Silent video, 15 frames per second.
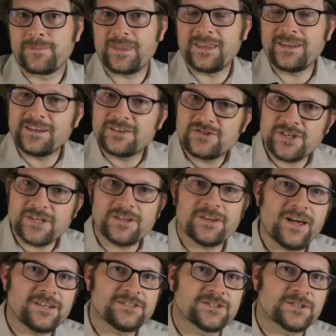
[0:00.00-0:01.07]
In a
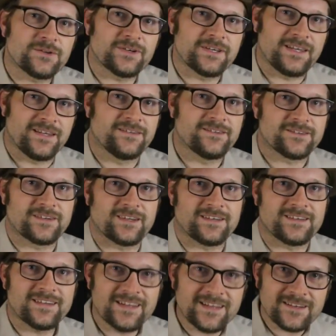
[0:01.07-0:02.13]
geological
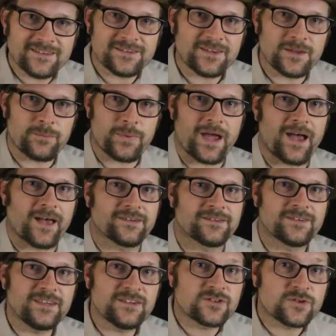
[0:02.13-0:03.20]
instant into the
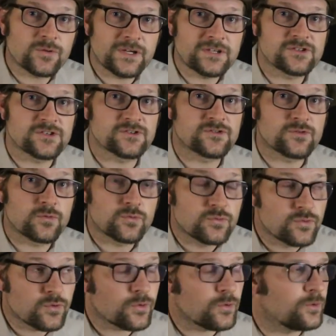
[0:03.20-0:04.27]
past, these creatures
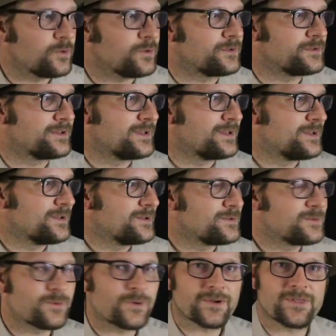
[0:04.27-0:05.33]
ruled
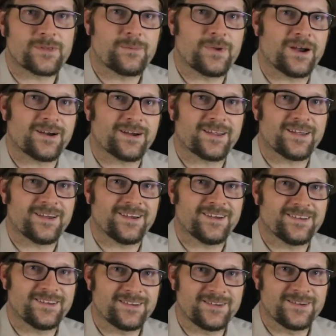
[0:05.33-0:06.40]
North
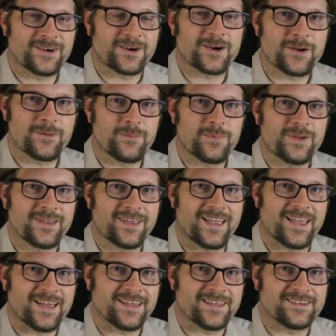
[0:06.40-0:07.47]
America, Europe,
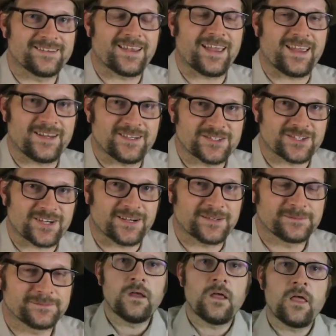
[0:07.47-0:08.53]
and Asia.
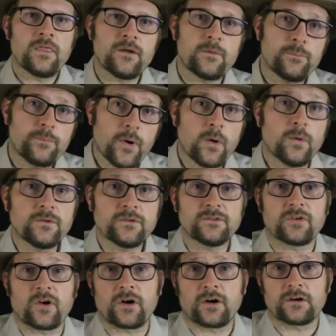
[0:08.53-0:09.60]
Their
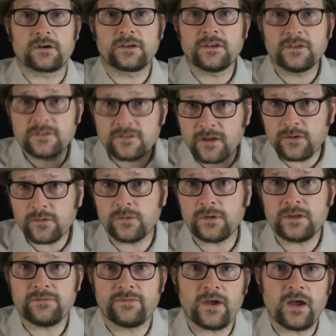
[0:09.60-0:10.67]
bones are
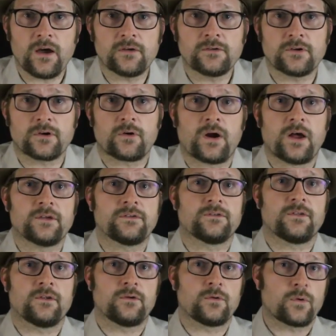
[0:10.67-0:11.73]
continually found across
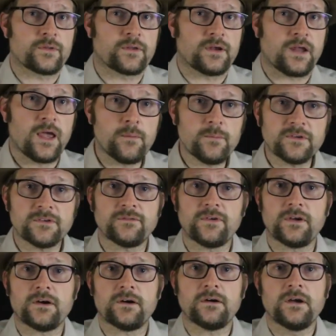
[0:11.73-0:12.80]
the Northern
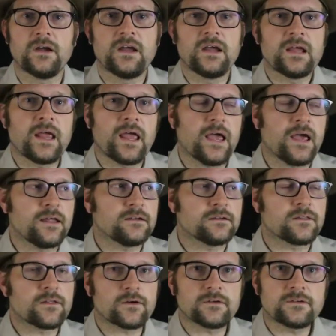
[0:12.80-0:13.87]
Hemisphere,
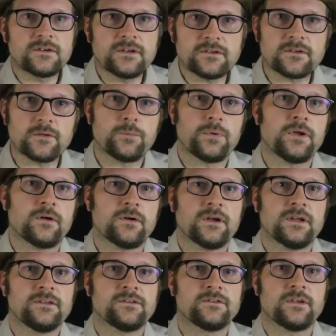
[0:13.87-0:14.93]
and their
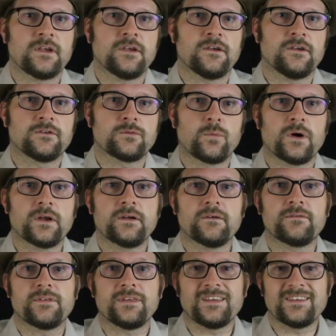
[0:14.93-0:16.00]
disappearance is one
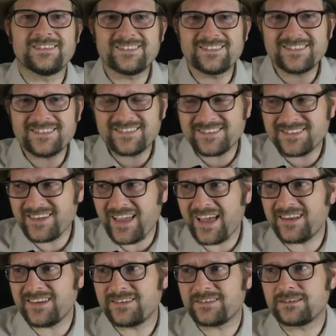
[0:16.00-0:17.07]
of the
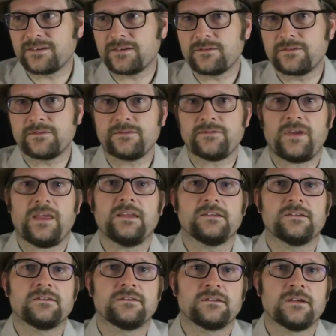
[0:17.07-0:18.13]
saddest
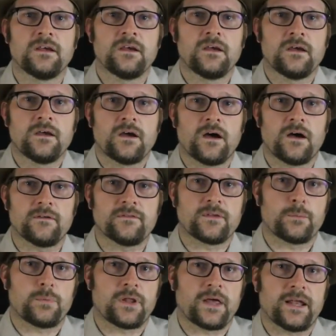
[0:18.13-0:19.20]
fates of
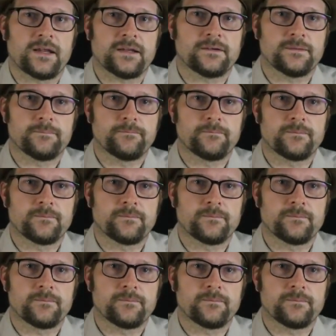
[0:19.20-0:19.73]
the planet